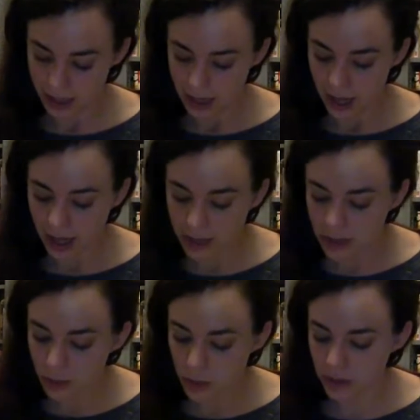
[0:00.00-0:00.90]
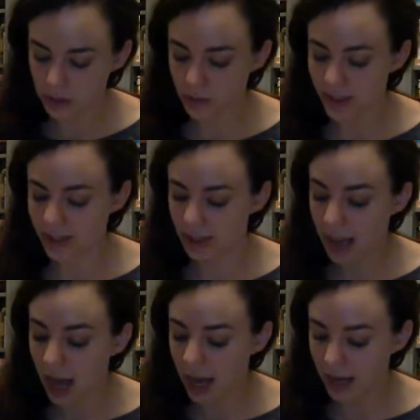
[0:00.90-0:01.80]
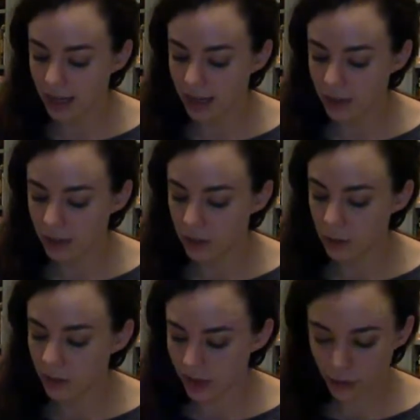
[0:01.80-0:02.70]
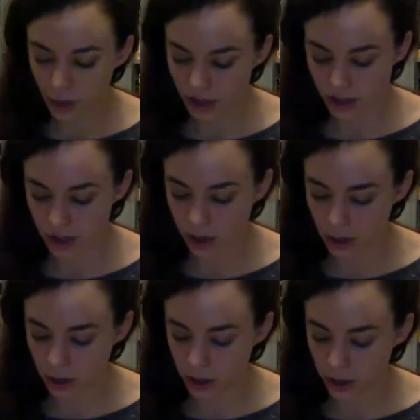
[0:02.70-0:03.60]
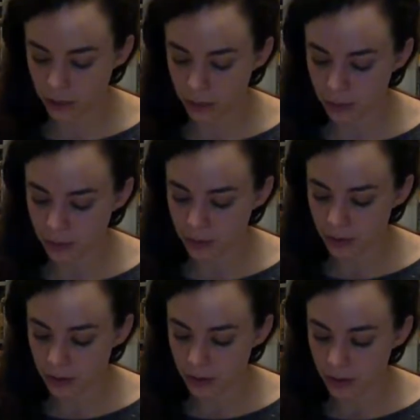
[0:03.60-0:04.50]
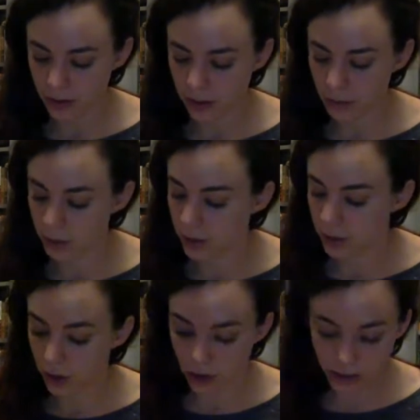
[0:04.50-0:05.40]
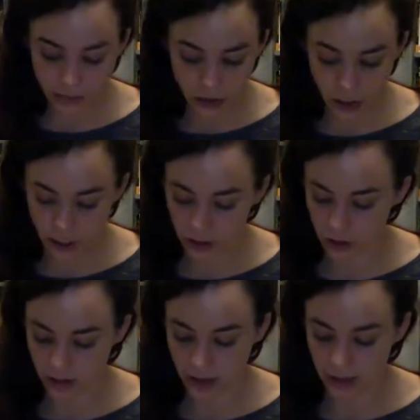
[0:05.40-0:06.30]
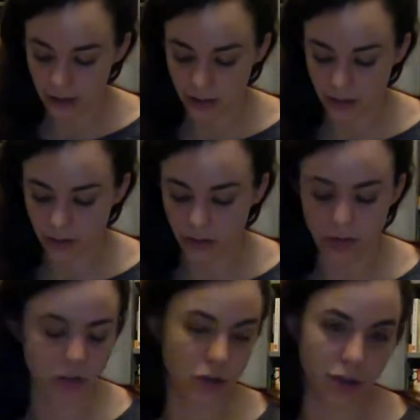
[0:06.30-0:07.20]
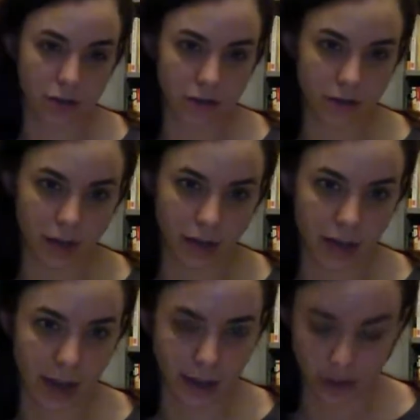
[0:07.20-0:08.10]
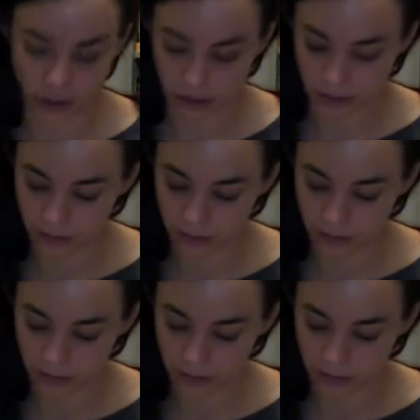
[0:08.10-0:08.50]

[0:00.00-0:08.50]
Had these participants lied without causing hardship, they would not have changed their attitudes to justify the action.